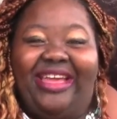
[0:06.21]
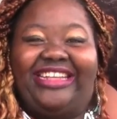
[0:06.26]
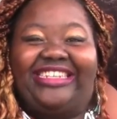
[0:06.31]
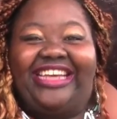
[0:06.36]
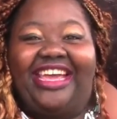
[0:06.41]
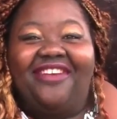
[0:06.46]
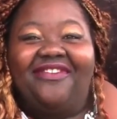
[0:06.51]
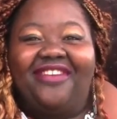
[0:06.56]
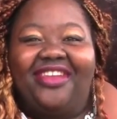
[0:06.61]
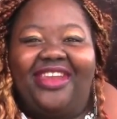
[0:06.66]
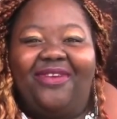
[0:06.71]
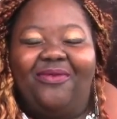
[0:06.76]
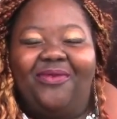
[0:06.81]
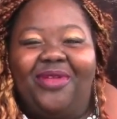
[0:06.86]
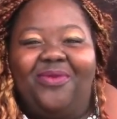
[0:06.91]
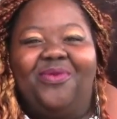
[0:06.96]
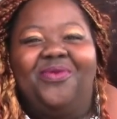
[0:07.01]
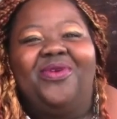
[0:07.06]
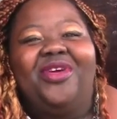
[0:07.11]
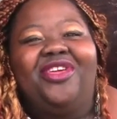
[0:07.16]
met David
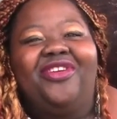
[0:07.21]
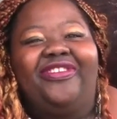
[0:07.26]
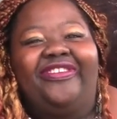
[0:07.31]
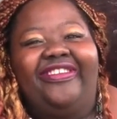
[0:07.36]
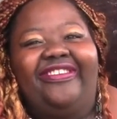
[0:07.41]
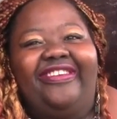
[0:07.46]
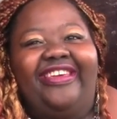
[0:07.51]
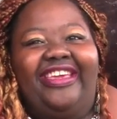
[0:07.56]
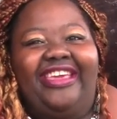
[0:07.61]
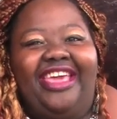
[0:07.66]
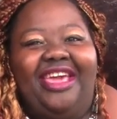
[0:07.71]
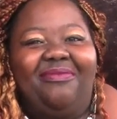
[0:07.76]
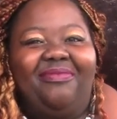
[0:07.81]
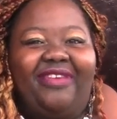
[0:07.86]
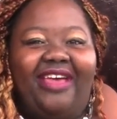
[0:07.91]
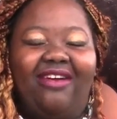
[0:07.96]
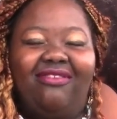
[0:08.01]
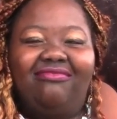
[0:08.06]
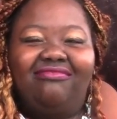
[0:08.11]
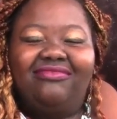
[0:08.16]
when we were at UCT in Cape
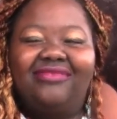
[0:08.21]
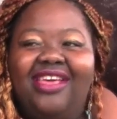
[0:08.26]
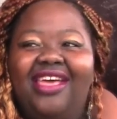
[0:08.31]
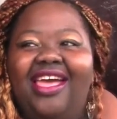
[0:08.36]
Town.